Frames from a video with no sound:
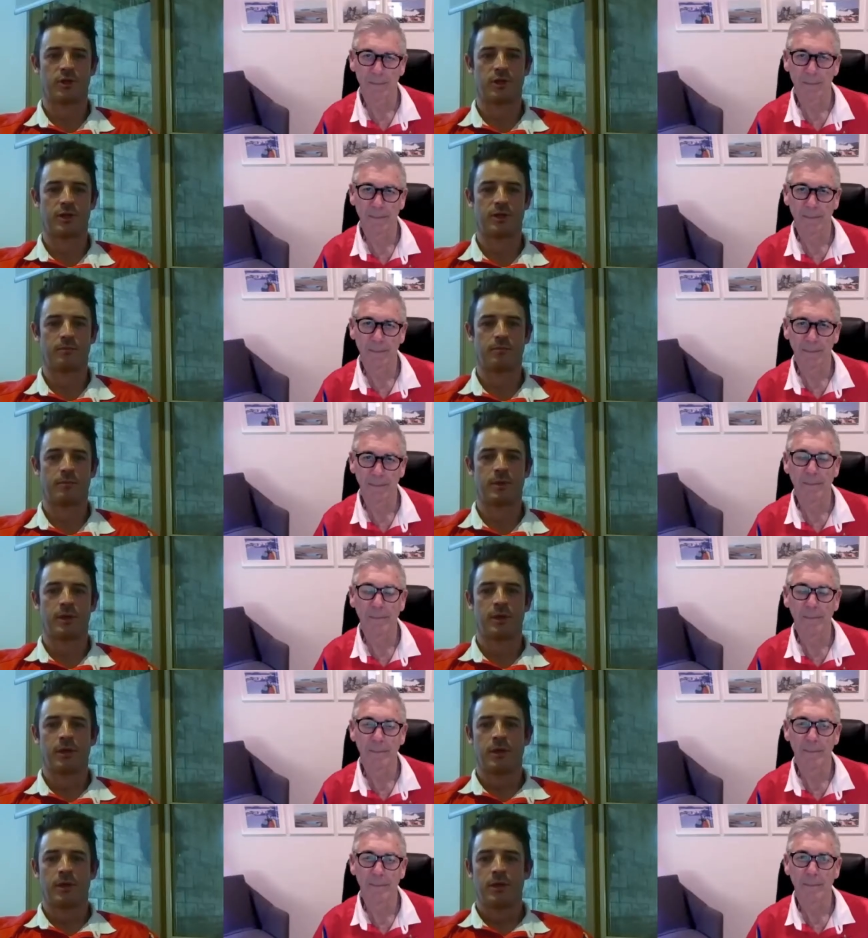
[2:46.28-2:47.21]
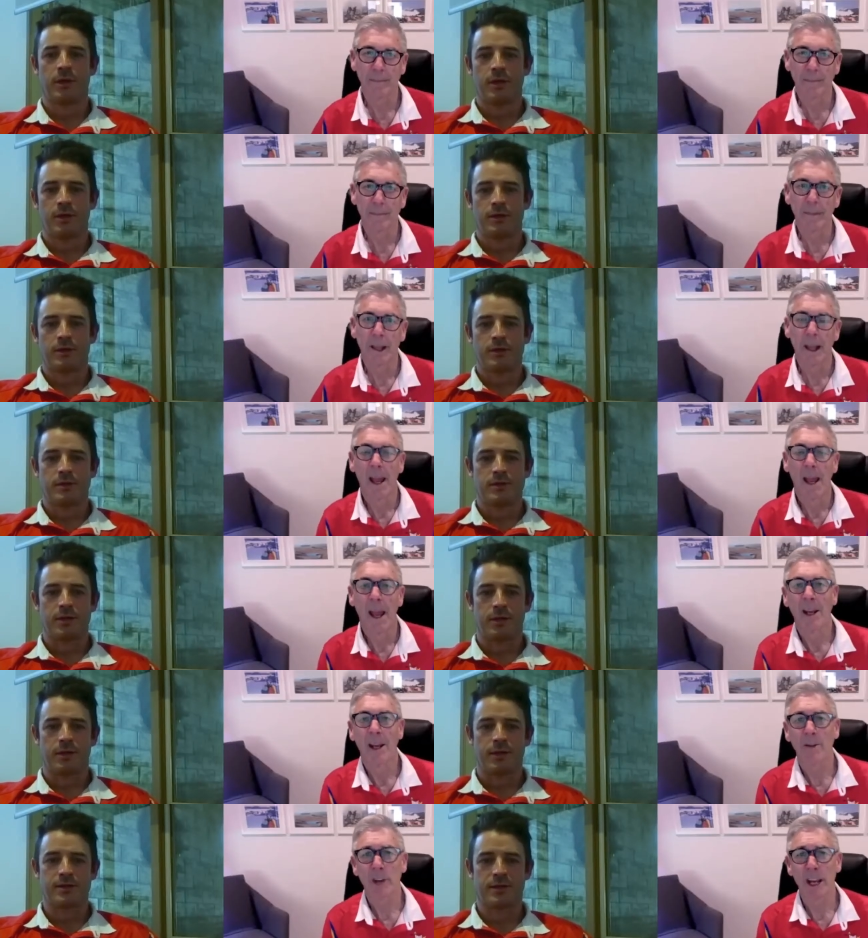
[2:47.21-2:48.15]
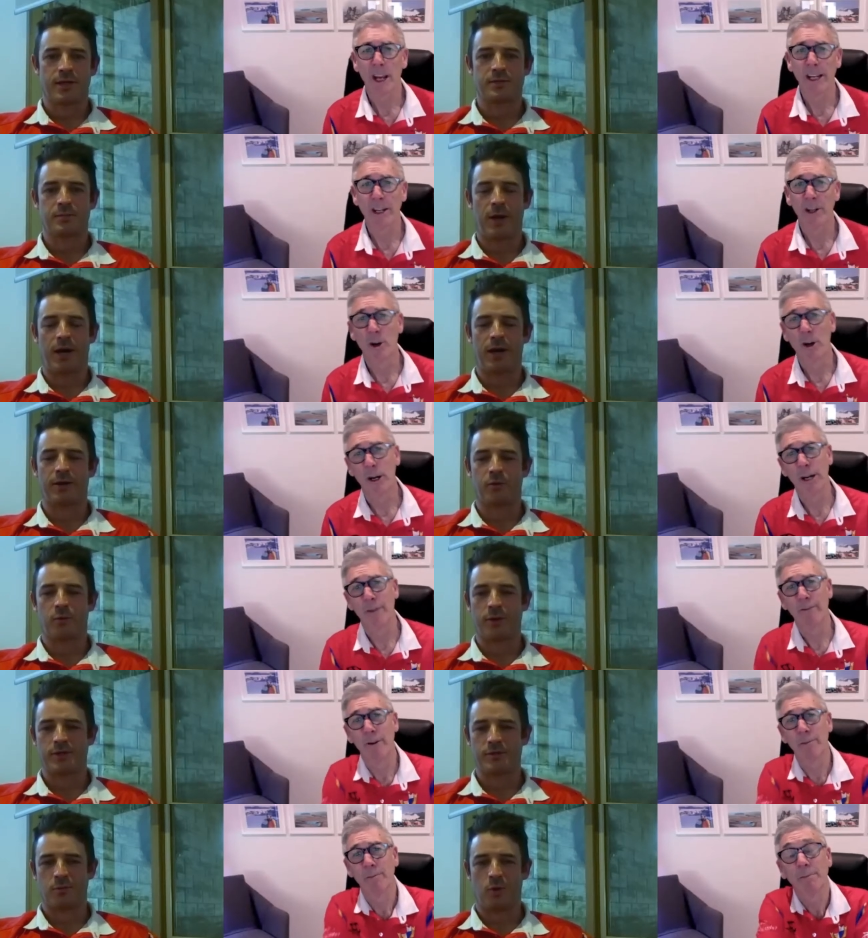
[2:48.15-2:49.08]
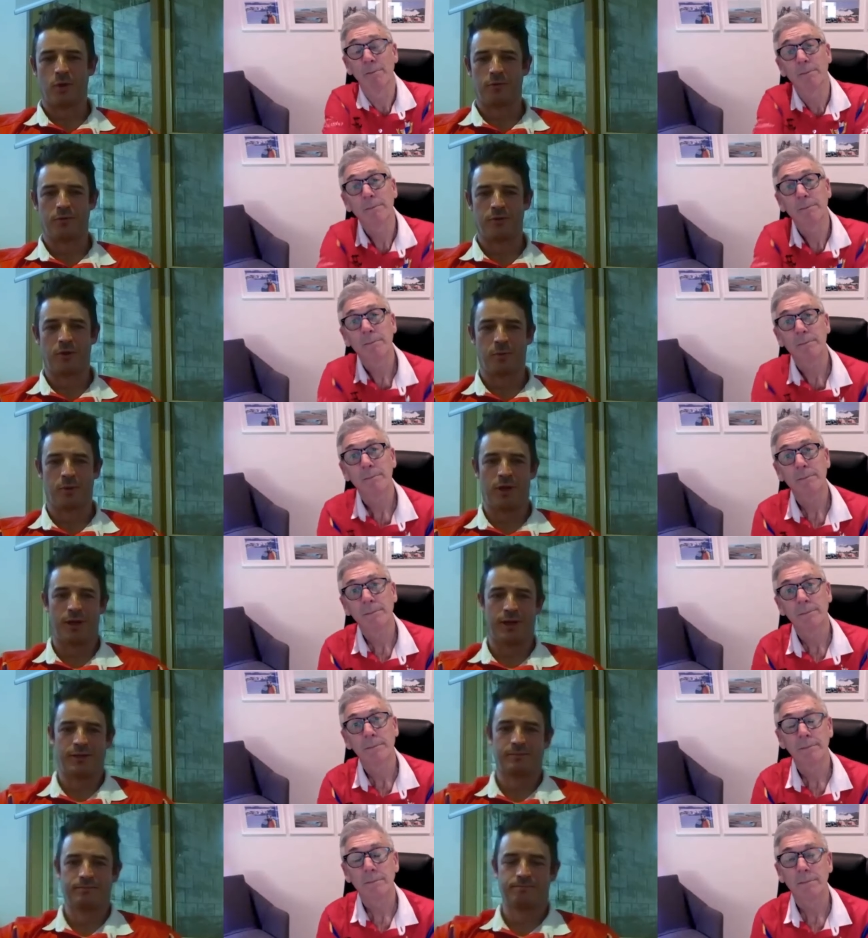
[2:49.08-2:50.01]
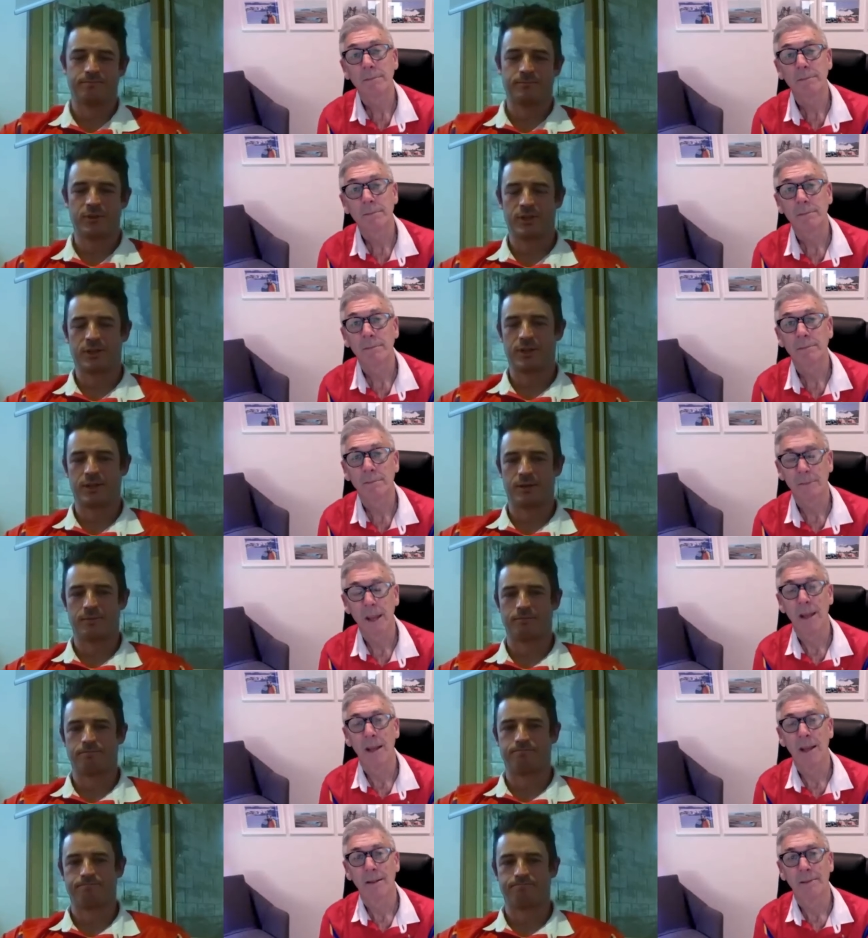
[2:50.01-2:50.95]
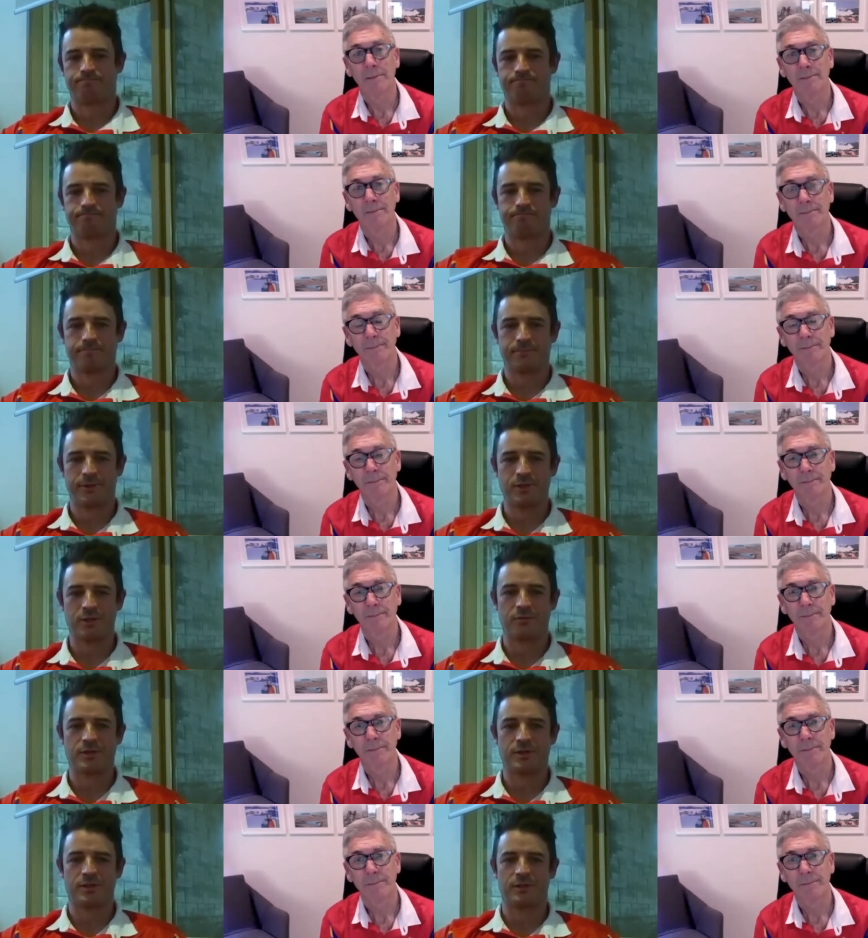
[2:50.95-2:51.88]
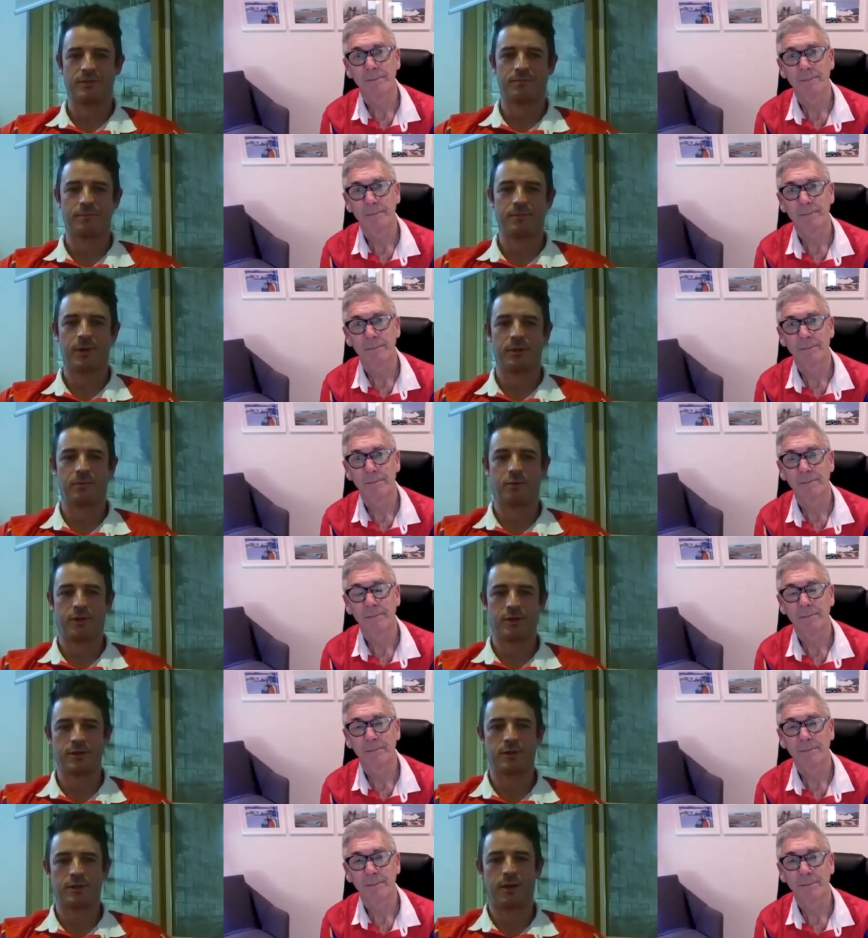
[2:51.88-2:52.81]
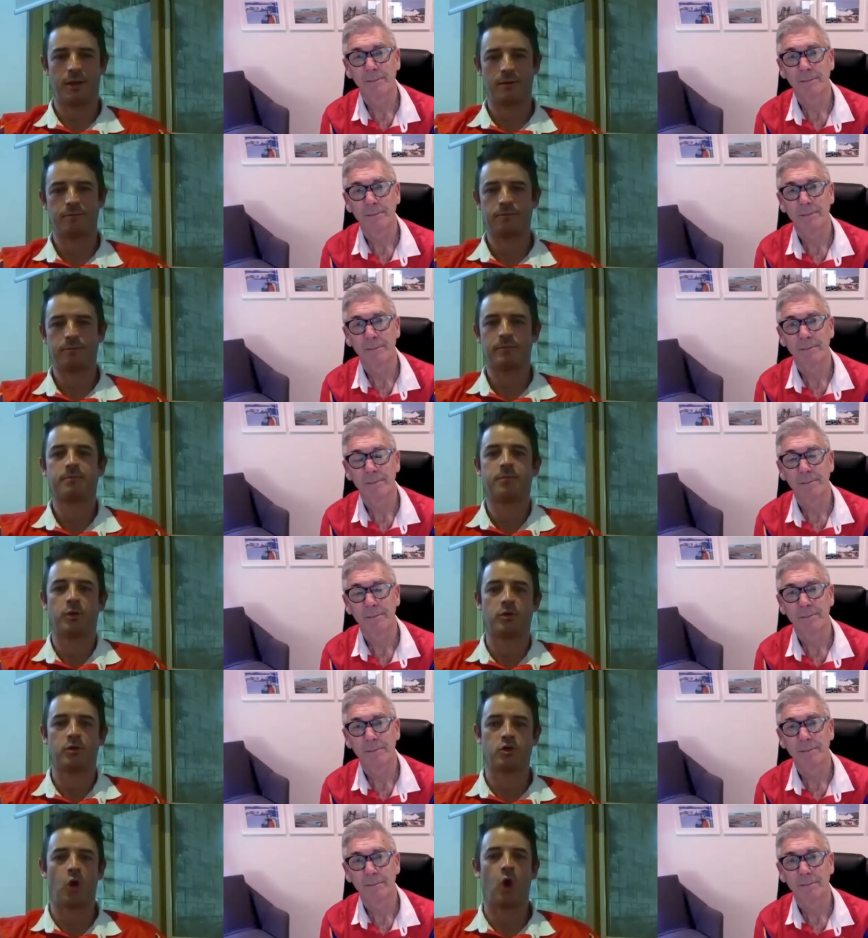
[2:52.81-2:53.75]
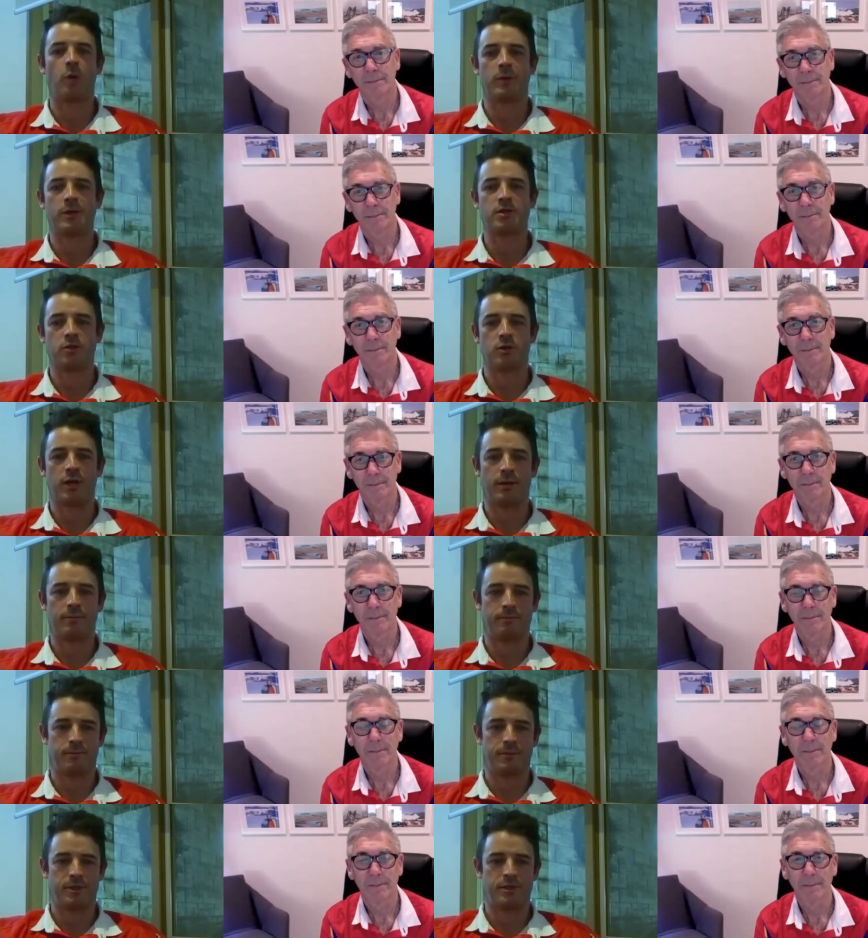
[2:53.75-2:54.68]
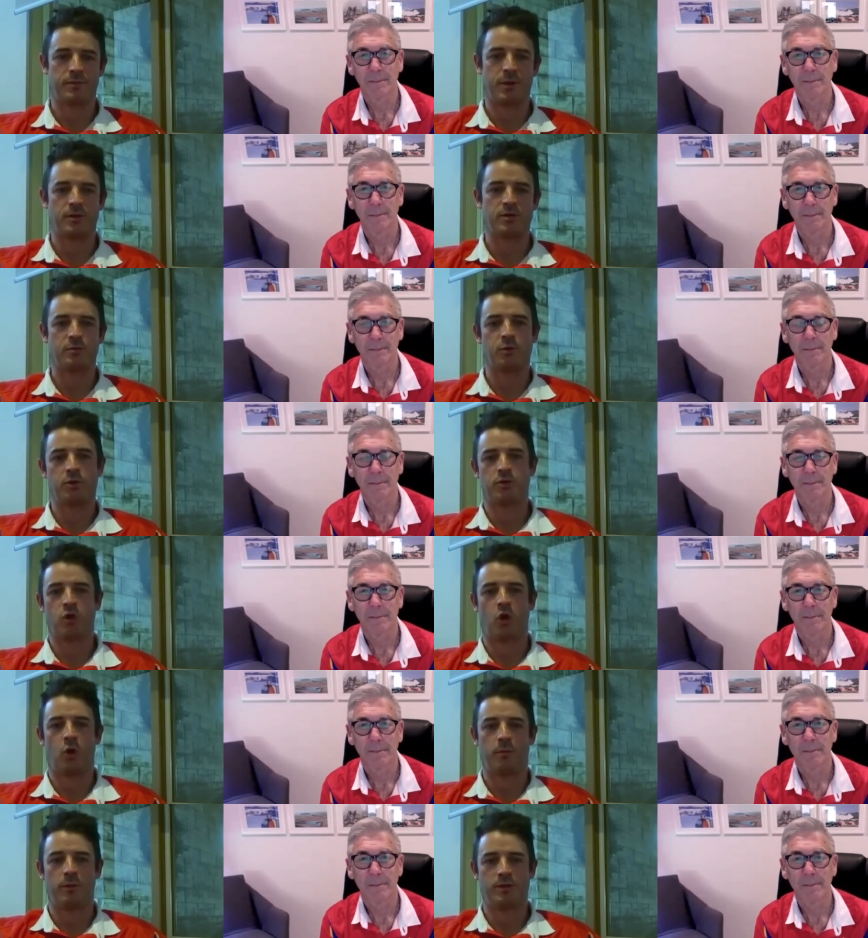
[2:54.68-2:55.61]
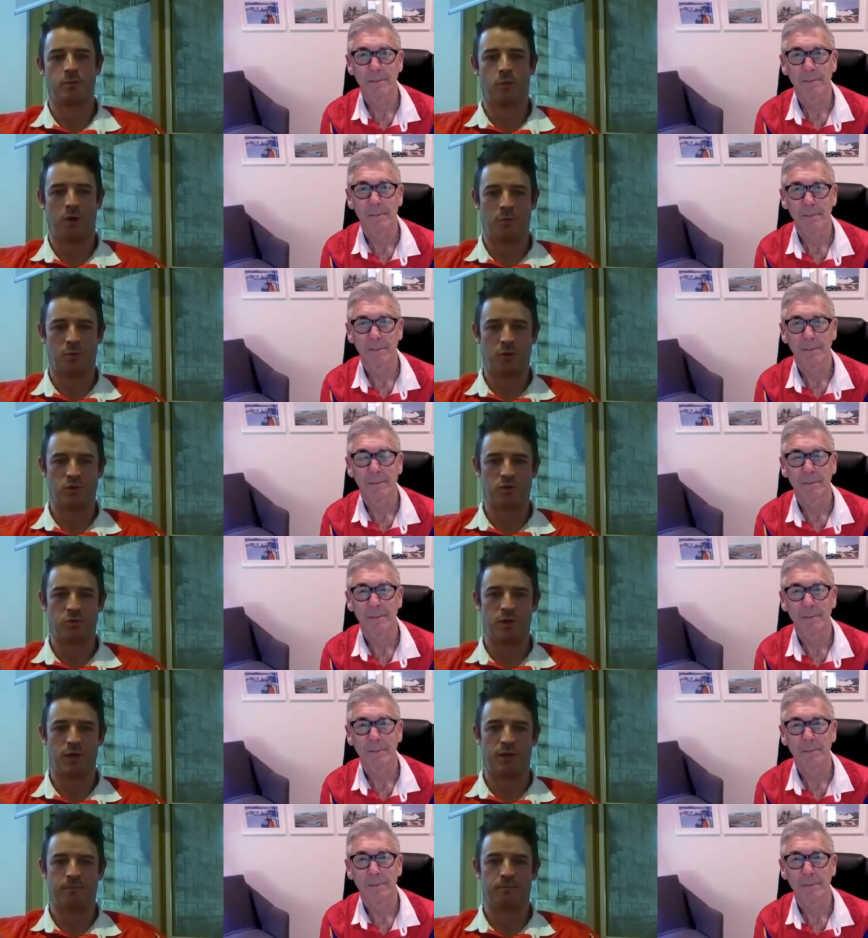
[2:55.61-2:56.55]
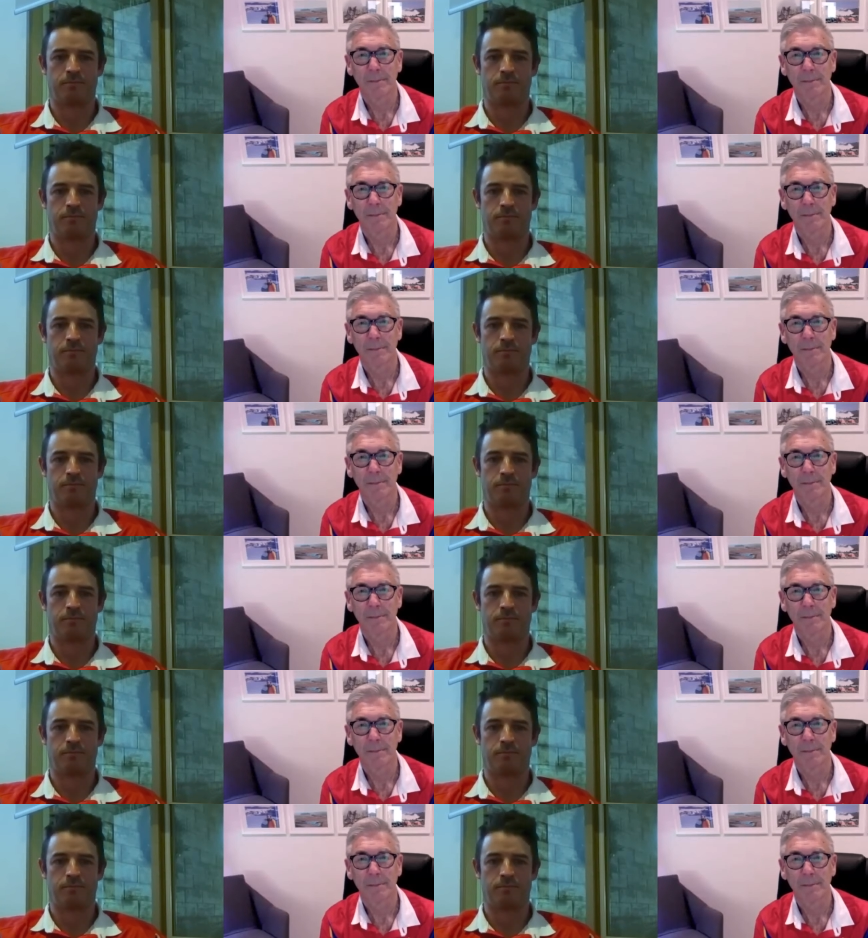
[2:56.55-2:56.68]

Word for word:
Speaker 1: Hmm. Um, so that's, that's part of the reason why I've been not playing um, is obviously being present and putting time into that. I suppose putting time into my own personal game.